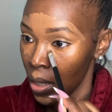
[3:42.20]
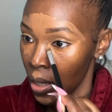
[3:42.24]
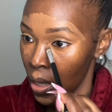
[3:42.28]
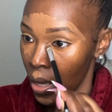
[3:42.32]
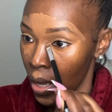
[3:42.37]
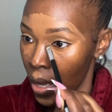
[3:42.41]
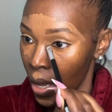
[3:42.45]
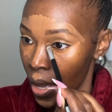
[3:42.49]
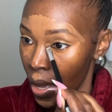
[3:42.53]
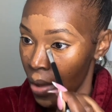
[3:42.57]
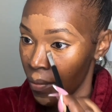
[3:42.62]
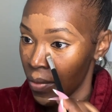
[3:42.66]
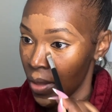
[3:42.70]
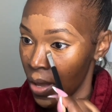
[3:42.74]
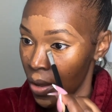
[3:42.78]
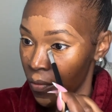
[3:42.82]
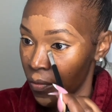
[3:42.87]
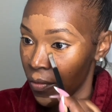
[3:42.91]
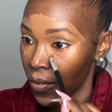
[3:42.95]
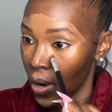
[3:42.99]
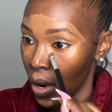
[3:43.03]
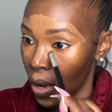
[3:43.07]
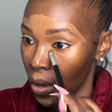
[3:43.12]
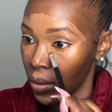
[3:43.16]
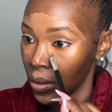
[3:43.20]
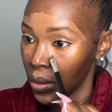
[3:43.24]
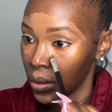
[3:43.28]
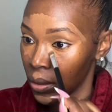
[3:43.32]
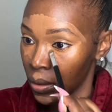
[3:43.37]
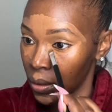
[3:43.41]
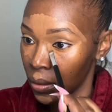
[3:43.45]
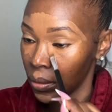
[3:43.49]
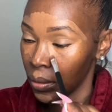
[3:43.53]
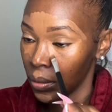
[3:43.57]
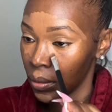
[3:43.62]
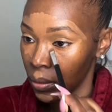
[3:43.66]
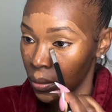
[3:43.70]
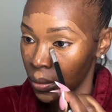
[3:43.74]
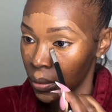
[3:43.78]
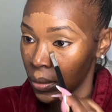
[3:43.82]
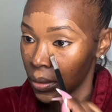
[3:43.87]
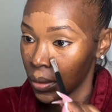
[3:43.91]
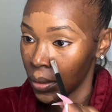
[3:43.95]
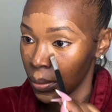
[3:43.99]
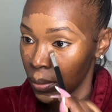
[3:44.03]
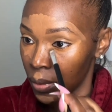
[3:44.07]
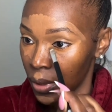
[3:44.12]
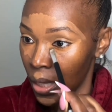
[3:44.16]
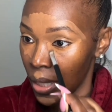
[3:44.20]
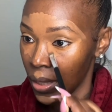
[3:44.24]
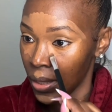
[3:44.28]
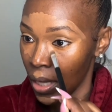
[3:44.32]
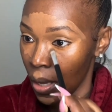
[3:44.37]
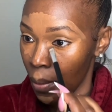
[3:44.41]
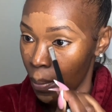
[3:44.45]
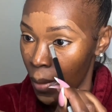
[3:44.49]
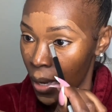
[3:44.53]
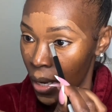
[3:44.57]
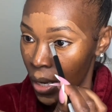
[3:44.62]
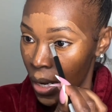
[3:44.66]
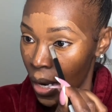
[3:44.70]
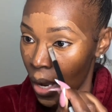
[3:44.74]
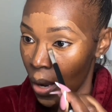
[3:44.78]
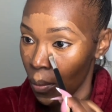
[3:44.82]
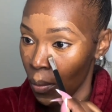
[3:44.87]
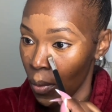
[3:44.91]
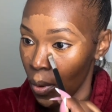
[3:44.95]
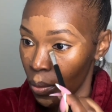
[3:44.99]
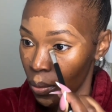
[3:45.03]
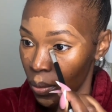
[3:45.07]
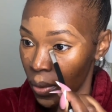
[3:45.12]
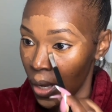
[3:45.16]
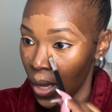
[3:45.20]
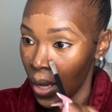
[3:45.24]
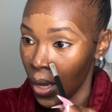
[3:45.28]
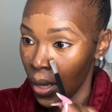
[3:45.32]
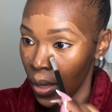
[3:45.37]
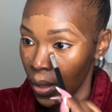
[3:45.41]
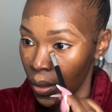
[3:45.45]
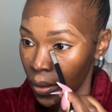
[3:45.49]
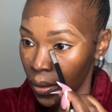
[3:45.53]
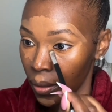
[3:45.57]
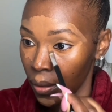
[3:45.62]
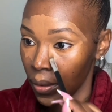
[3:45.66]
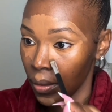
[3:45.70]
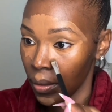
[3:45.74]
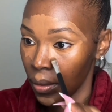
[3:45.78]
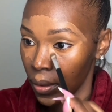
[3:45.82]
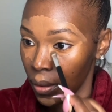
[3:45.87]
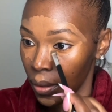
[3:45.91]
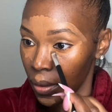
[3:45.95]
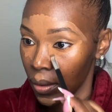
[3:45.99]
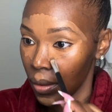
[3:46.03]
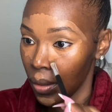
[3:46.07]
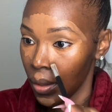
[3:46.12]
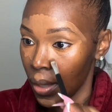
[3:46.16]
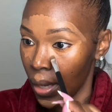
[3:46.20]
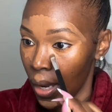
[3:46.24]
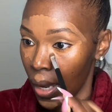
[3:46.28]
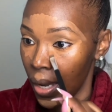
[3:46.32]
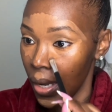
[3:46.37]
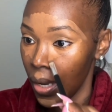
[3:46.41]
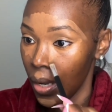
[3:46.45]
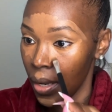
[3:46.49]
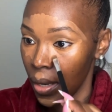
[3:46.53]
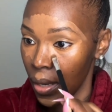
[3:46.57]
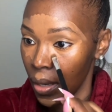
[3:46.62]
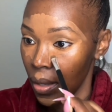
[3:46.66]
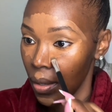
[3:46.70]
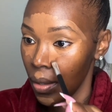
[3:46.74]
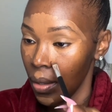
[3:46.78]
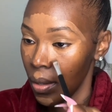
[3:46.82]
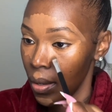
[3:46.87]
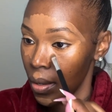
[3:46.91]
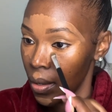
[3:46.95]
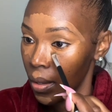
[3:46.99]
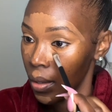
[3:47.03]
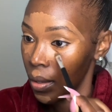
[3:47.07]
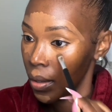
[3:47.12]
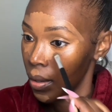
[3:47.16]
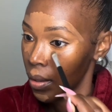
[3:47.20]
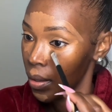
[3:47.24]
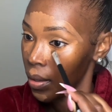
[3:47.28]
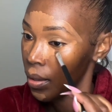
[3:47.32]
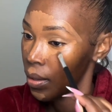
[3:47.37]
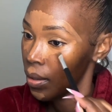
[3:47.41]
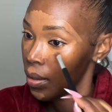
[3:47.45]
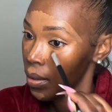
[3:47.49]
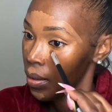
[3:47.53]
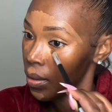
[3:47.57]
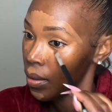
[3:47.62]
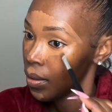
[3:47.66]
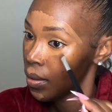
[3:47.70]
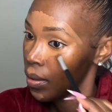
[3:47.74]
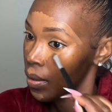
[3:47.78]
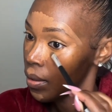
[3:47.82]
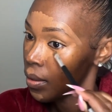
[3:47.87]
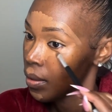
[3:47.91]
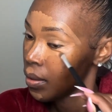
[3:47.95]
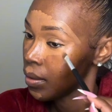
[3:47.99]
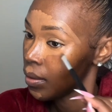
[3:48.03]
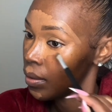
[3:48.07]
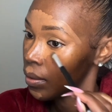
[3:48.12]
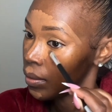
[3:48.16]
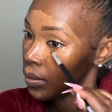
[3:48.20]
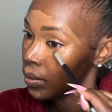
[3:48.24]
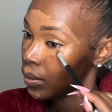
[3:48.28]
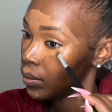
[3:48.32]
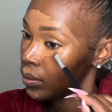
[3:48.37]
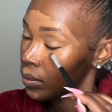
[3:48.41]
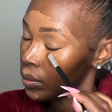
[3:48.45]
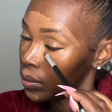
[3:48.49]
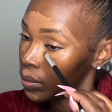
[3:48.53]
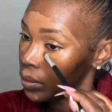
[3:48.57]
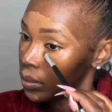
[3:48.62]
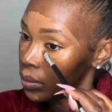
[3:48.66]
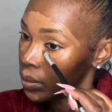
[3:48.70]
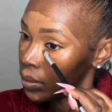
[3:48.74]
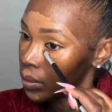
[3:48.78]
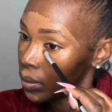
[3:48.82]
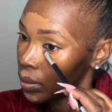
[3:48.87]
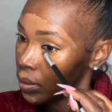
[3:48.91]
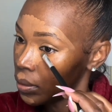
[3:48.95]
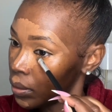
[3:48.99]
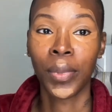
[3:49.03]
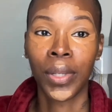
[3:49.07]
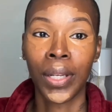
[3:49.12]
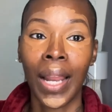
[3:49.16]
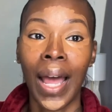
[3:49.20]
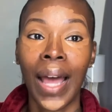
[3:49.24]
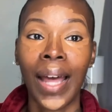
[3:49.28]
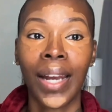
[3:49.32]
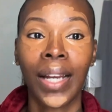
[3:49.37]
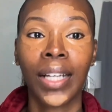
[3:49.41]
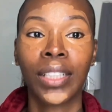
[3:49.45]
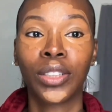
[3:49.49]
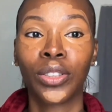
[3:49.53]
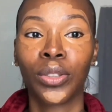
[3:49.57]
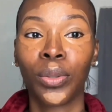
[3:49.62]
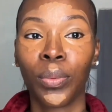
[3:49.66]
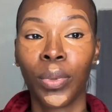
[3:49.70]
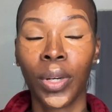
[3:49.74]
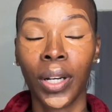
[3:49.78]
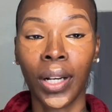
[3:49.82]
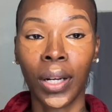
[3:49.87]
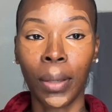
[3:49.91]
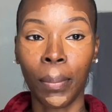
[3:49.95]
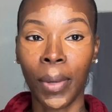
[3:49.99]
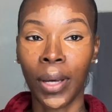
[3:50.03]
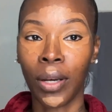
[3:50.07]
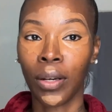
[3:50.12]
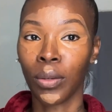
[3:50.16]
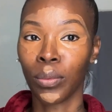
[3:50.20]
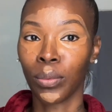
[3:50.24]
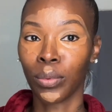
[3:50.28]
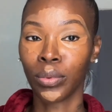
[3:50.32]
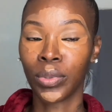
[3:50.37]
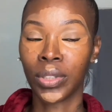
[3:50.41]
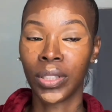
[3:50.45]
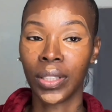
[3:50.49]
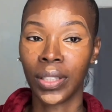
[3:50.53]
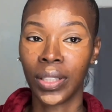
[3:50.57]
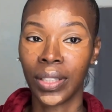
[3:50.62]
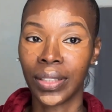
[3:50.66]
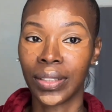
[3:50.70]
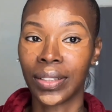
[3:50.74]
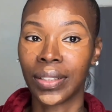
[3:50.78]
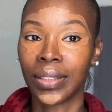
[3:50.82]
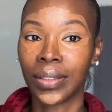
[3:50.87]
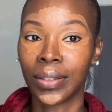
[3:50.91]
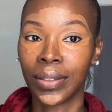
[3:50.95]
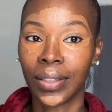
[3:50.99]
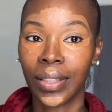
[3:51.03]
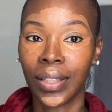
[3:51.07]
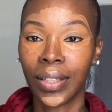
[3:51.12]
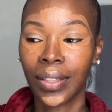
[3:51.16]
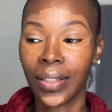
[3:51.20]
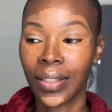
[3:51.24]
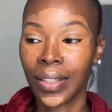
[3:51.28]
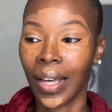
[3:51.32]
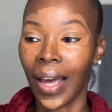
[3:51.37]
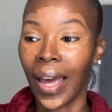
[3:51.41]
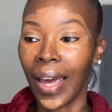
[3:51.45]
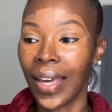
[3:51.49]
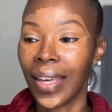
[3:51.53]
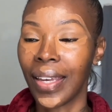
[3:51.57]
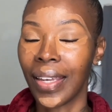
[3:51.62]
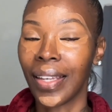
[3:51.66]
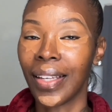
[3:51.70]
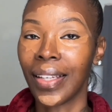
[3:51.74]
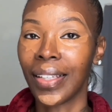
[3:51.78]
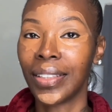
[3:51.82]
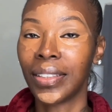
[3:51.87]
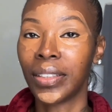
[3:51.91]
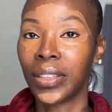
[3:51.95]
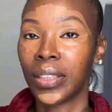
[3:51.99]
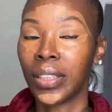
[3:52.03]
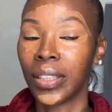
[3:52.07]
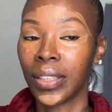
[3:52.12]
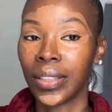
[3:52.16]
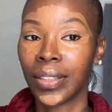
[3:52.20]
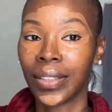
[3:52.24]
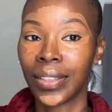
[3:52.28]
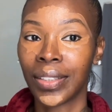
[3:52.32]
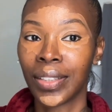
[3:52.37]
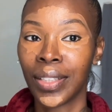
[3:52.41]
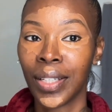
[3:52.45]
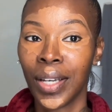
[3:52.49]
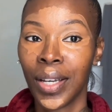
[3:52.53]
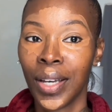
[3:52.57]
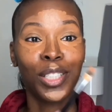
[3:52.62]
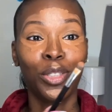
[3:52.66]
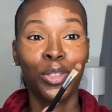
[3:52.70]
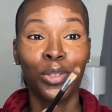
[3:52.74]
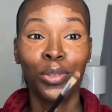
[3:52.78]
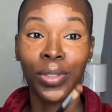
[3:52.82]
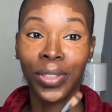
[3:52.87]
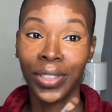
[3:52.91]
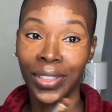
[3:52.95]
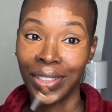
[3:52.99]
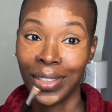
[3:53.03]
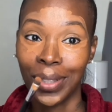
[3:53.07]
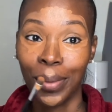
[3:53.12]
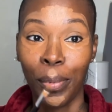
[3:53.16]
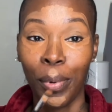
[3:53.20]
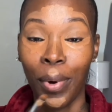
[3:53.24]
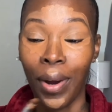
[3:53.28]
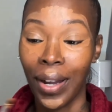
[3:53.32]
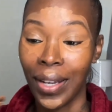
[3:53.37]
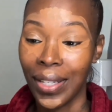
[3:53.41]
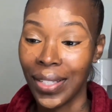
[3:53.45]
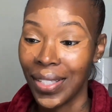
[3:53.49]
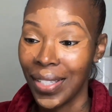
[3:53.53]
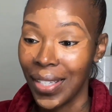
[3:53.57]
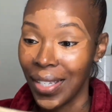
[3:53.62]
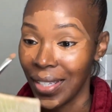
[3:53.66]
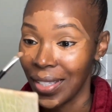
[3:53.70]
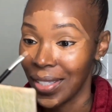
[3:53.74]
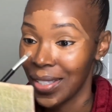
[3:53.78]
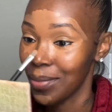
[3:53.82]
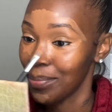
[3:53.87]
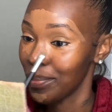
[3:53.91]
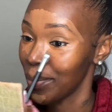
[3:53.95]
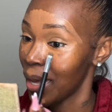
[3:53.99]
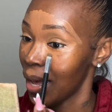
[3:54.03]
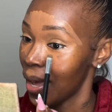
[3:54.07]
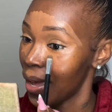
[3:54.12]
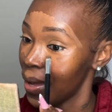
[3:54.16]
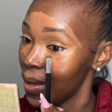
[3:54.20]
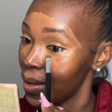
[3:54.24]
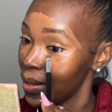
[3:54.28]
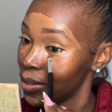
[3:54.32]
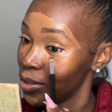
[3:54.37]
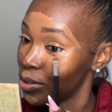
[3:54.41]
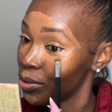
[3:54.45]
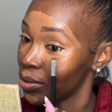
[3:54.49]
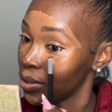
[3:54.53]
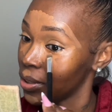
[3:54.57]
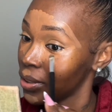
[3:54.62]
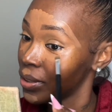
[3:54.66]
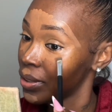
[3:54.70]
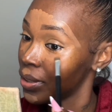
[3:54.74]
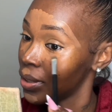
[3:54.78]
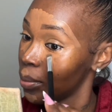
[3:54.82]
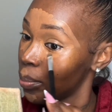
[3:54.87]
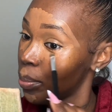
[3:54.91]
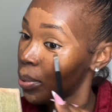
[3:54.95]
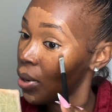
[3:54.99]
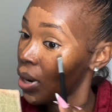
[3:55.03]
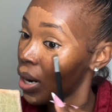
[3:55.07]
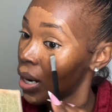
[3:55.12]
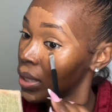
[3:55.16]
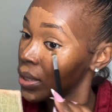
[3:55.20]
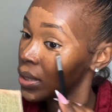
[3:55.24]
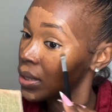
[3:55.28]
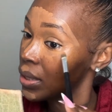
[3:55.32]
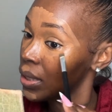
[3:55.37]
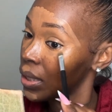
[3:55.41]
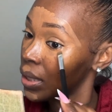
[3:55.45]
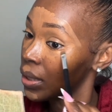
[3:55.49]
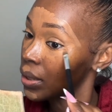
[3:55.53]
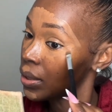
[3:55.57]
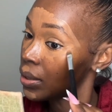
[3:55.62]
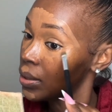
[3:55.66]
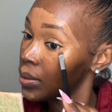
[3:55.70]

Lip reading: have that flawless look. Sometimes I may not want that cakey look. Not that your regular makeup routine is cakey, it's just trust the process, okay? Trust the process.